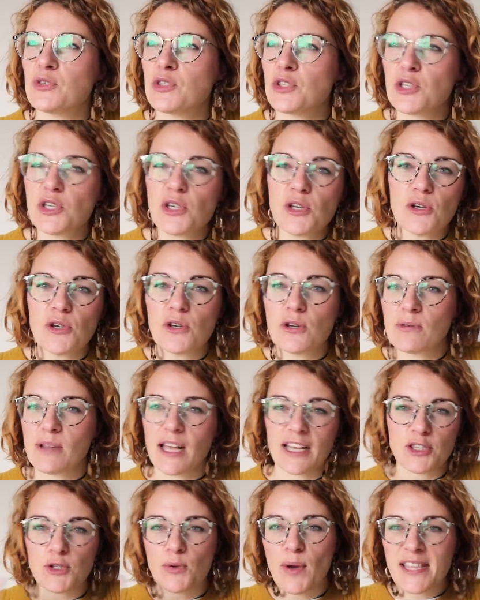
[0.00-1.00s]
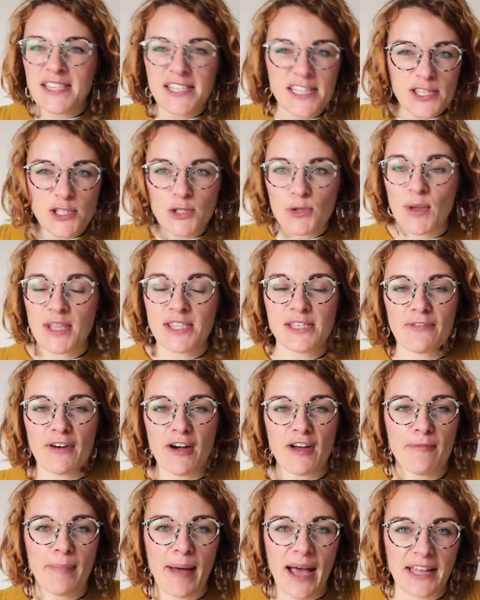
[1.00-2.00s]
to
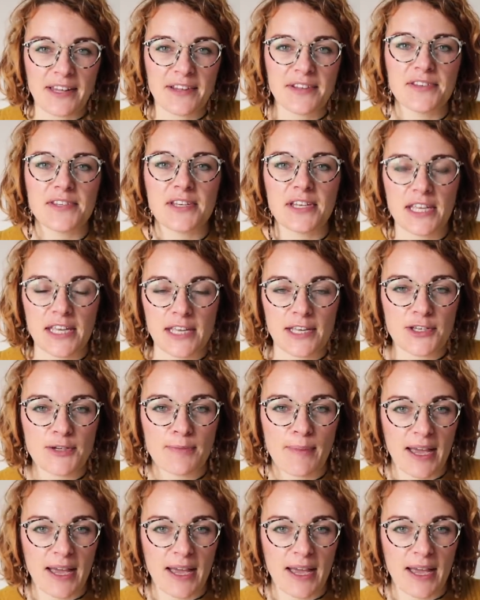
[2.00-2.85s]
25 patterns in each